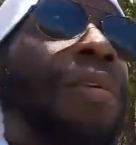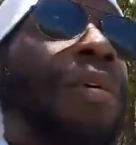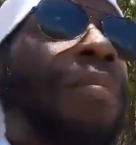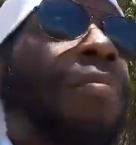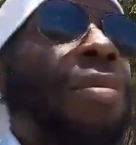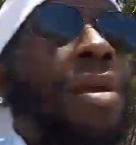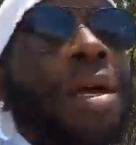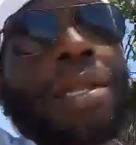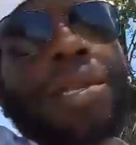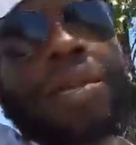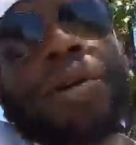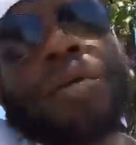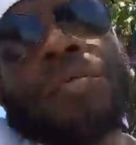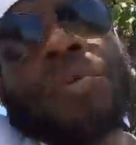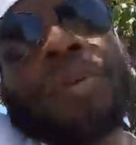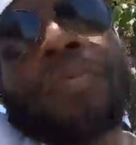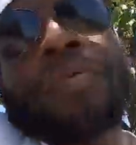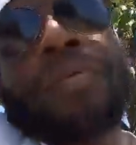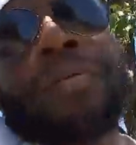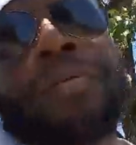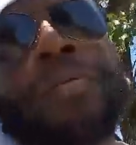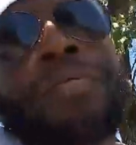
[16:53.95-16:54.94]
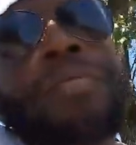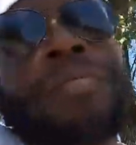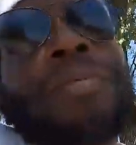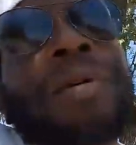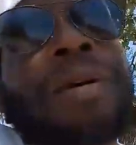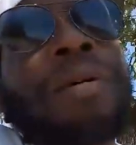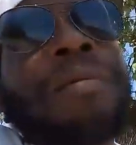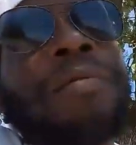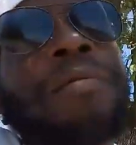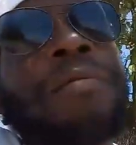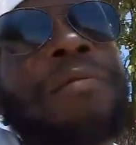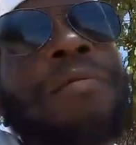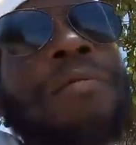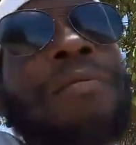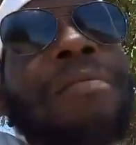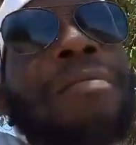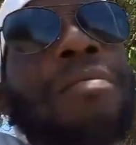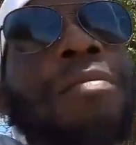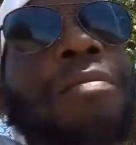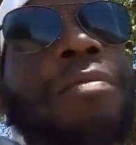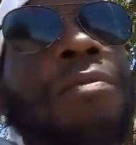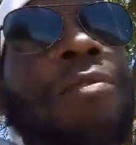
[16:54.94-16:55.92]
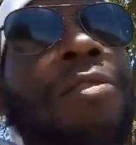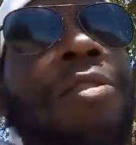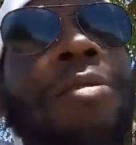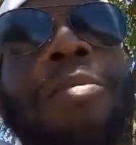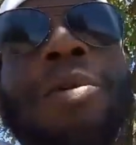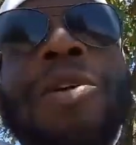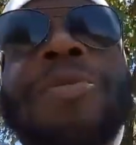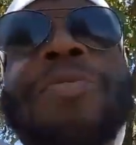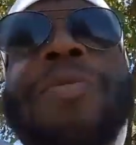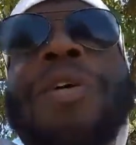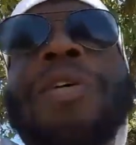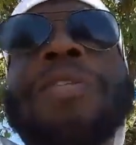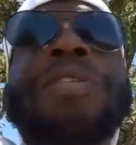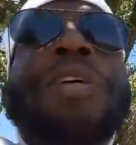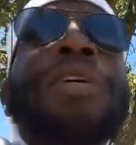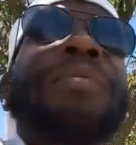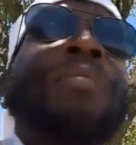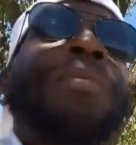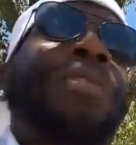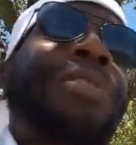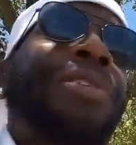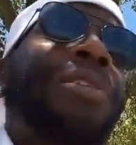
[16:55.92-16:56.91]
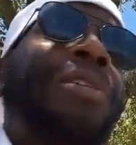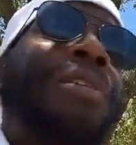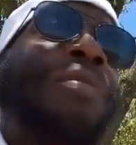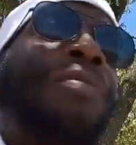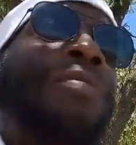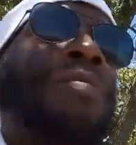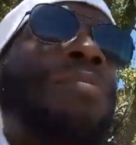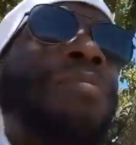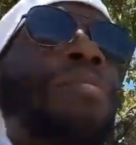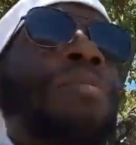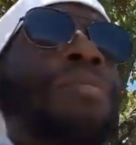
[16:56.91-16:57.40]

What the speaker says: I mean, I know people, but for the most part, I stay to myself.